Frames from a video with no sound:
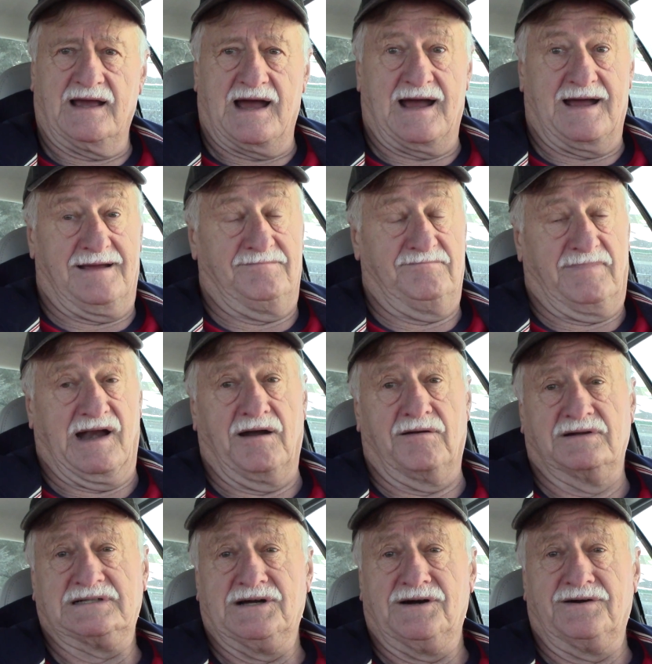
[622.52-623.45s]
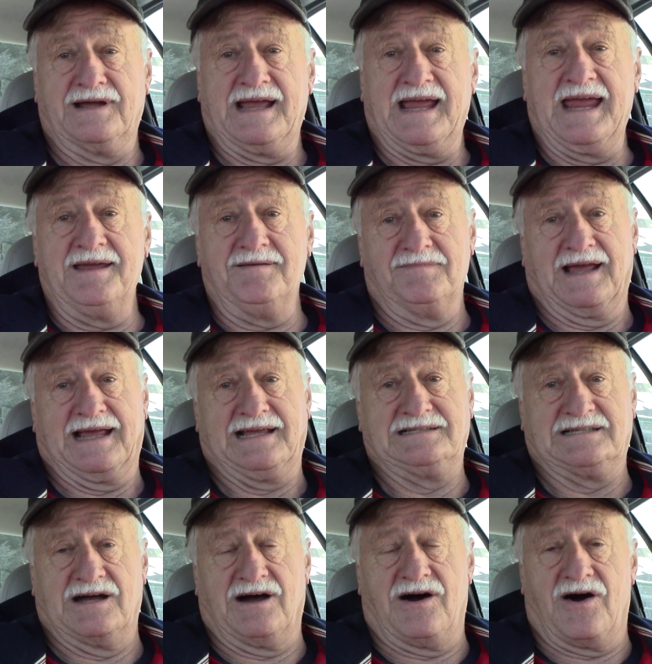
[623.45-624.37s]
the bear was going to eat me.
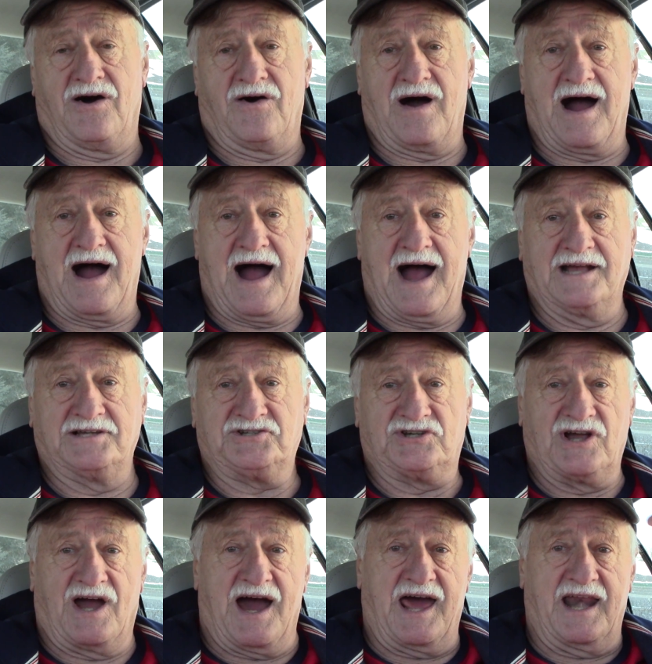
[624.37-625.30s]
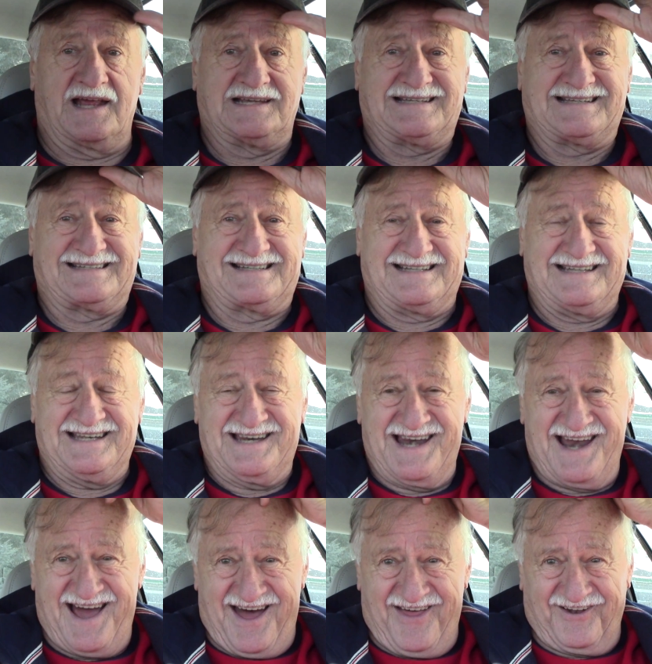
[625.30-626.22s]
So I shot
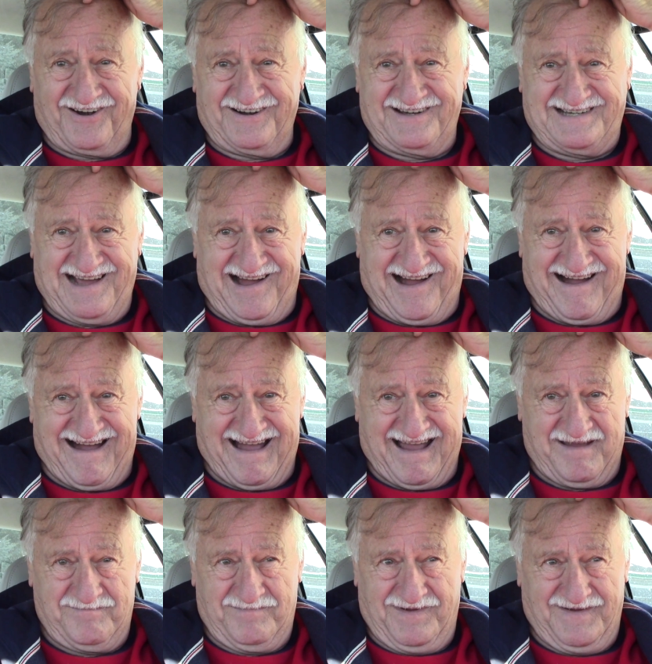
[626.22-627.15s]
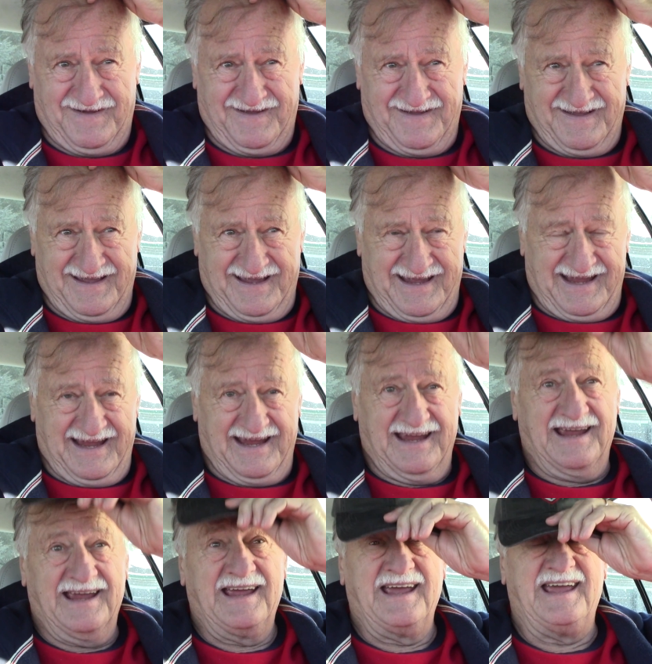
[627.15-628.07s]
another time,
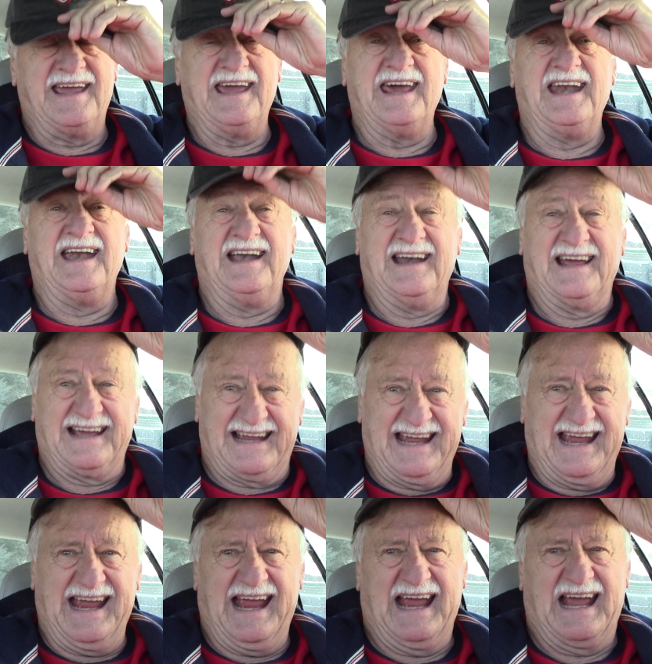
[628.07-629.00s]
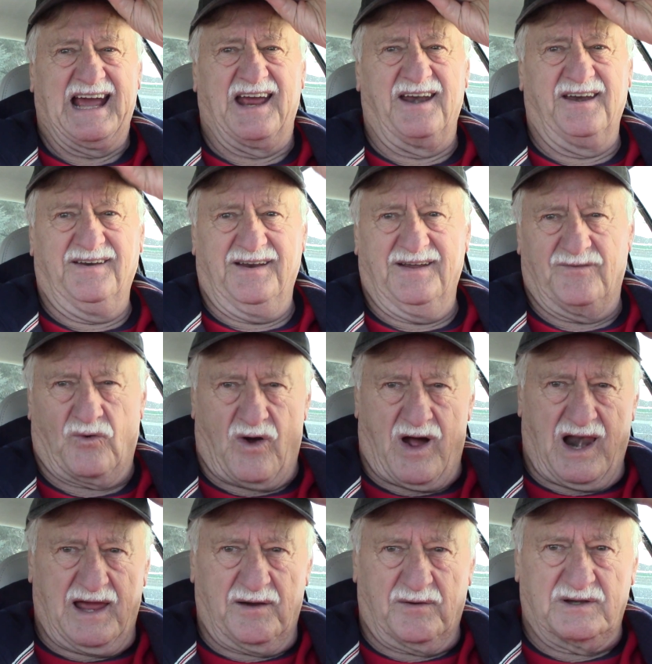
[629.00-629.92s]
hit it again
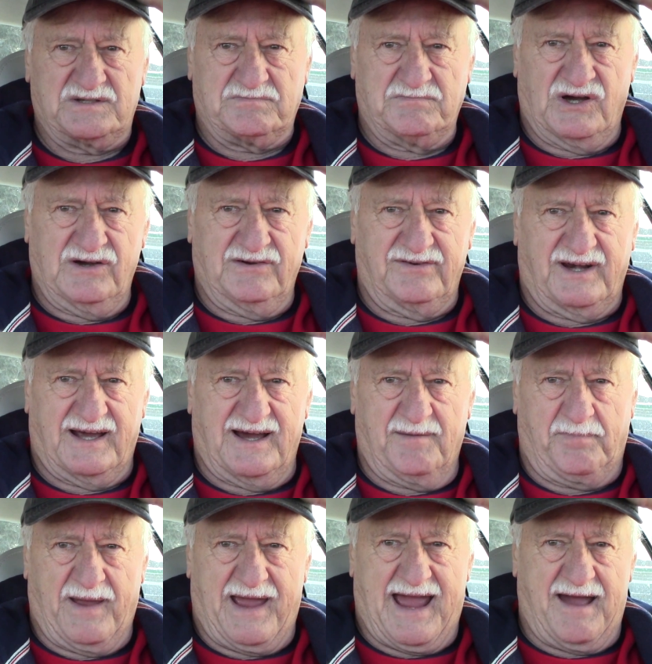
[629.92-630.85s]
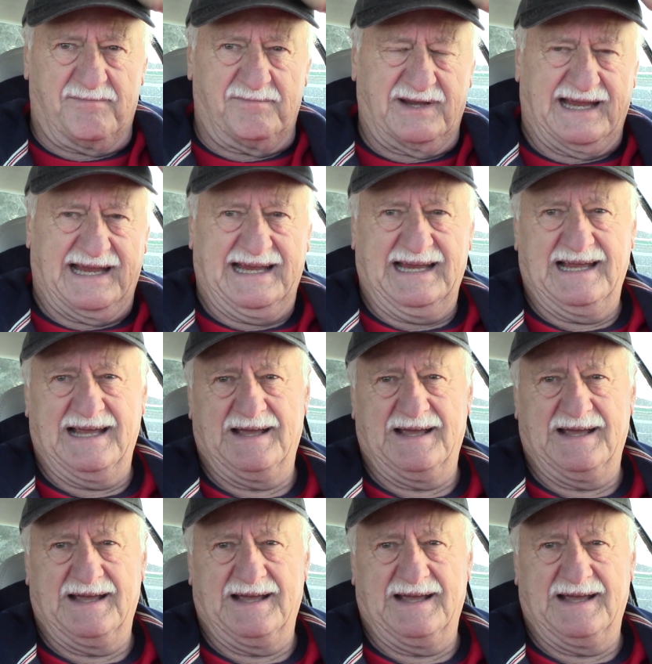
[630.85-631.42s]
while it was moving up at me,